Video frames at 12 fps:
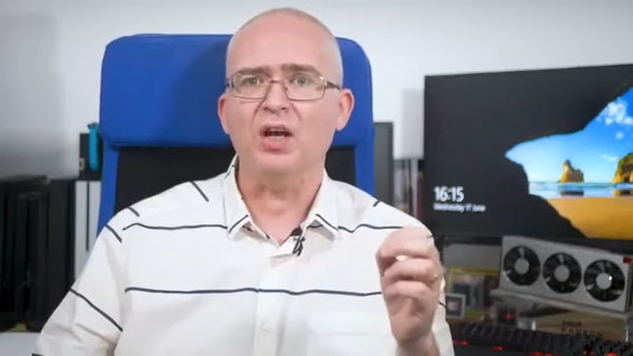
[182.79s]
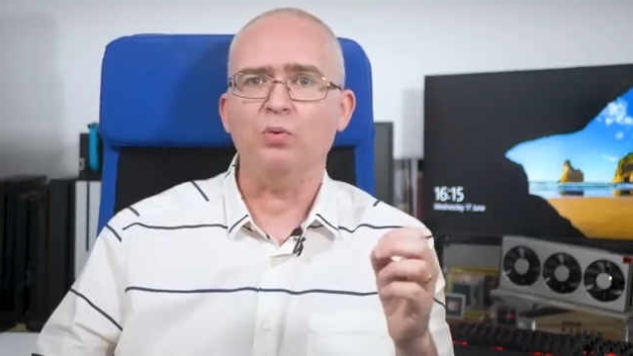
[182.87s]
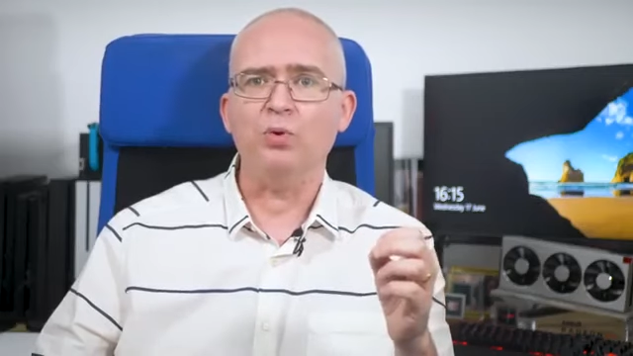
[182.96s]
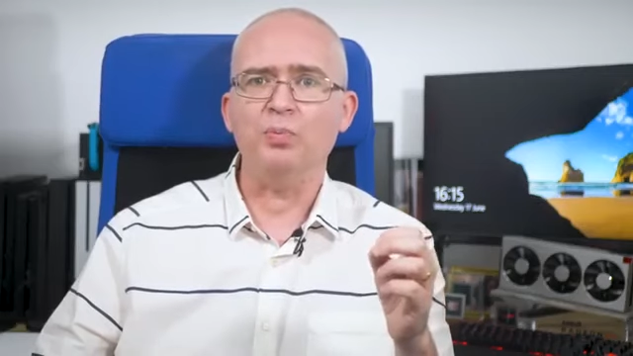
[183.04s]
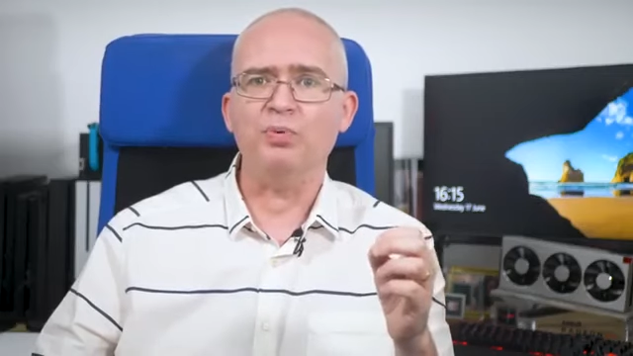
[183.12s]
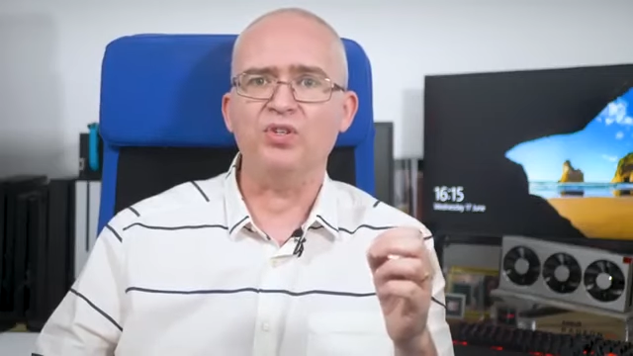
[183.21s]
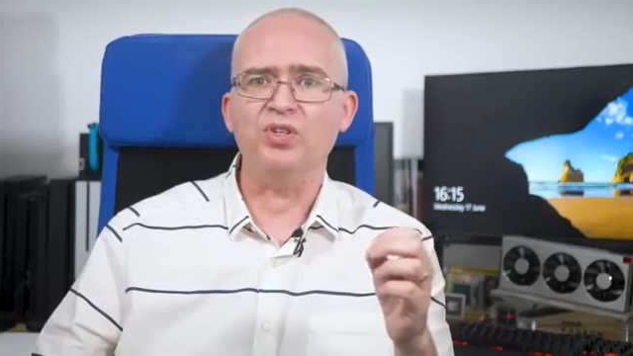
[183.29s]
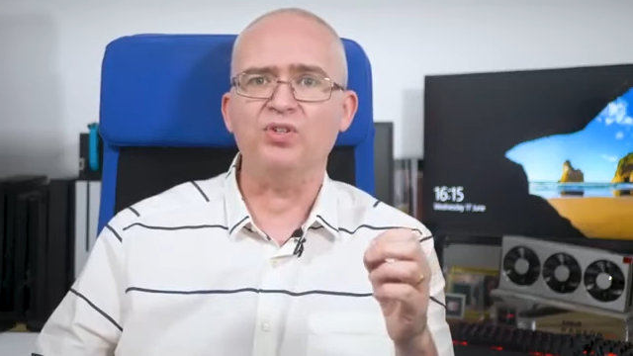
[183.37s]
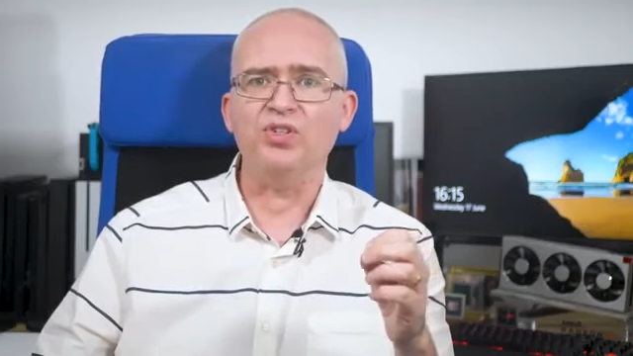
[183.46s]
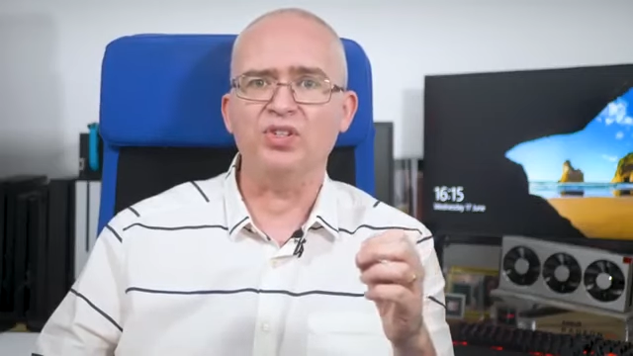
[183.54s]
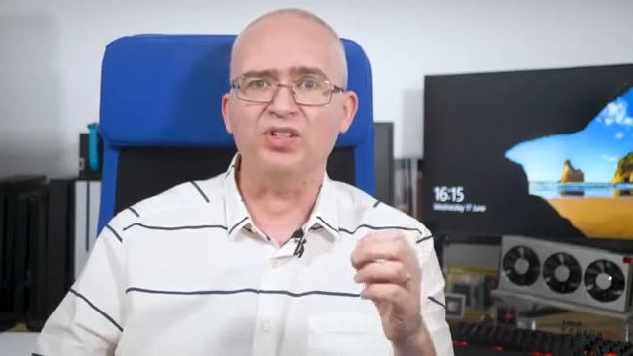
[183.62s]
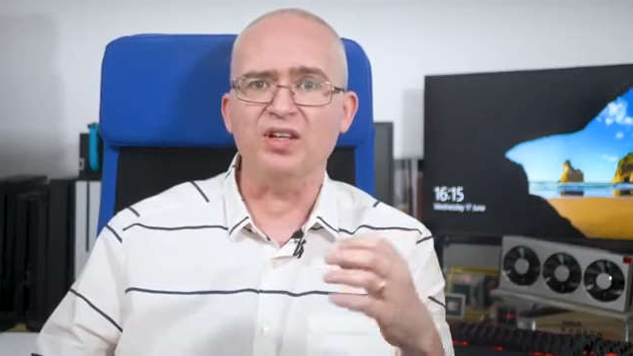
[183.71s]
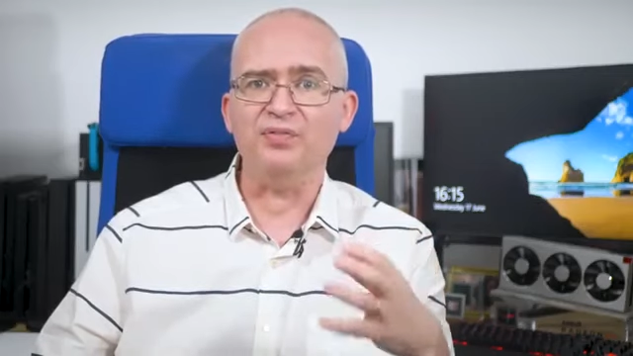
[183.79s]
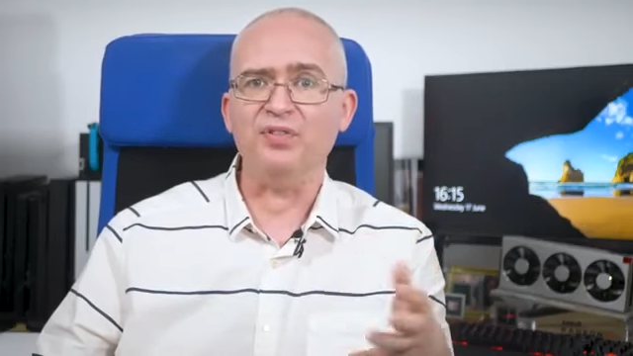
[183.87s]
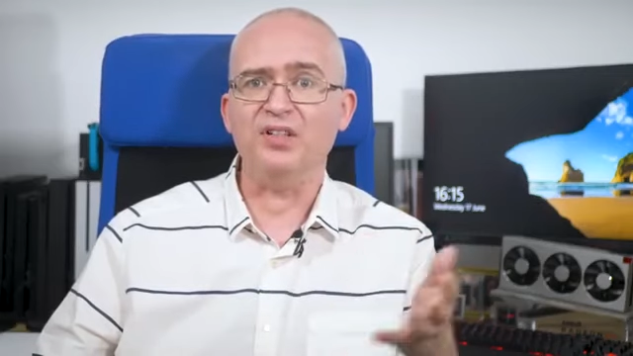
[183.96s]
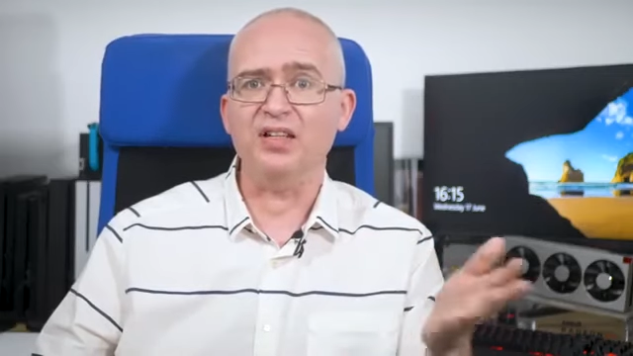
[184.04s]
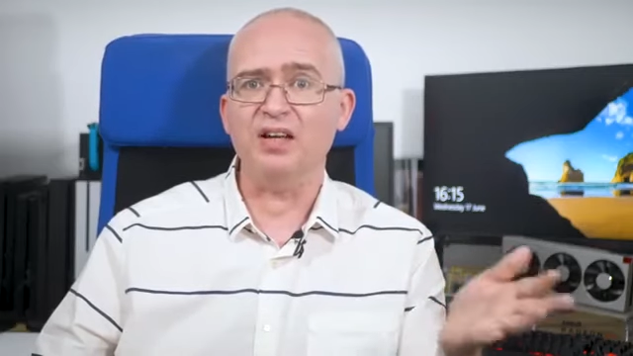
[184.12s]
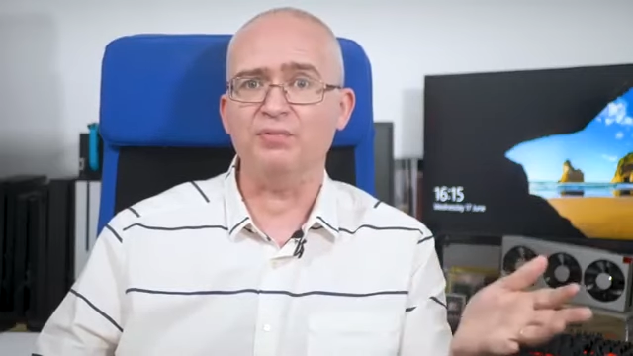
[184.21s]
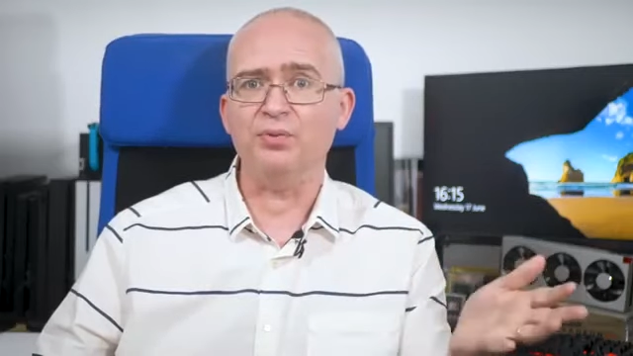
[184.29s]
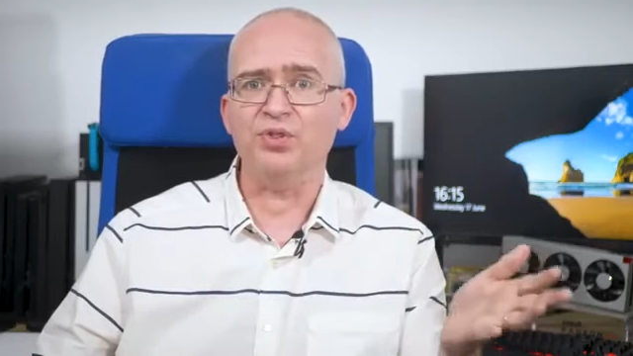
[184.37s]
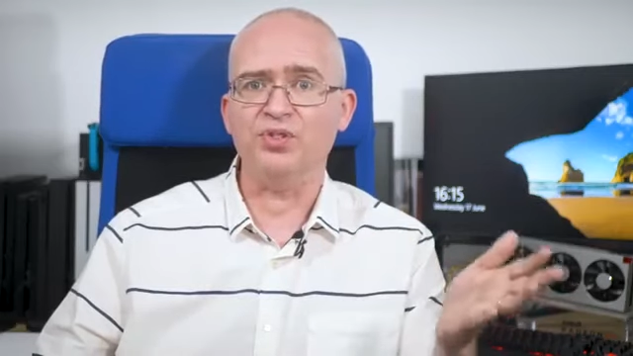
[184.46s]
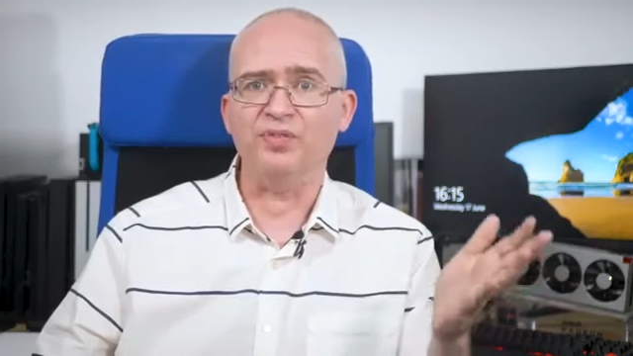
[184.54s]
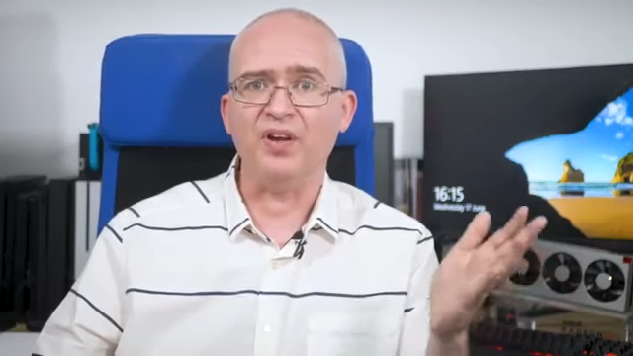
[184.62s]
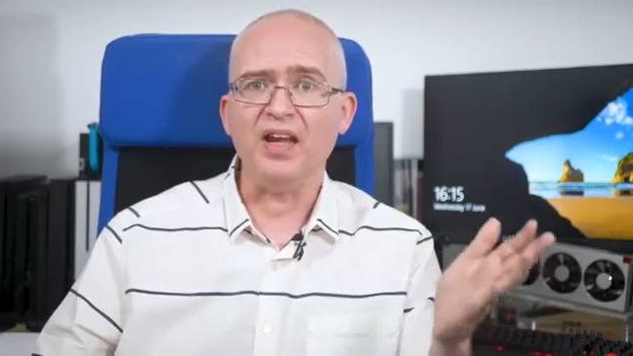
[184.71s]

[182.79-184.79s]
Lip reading: will produce different levels of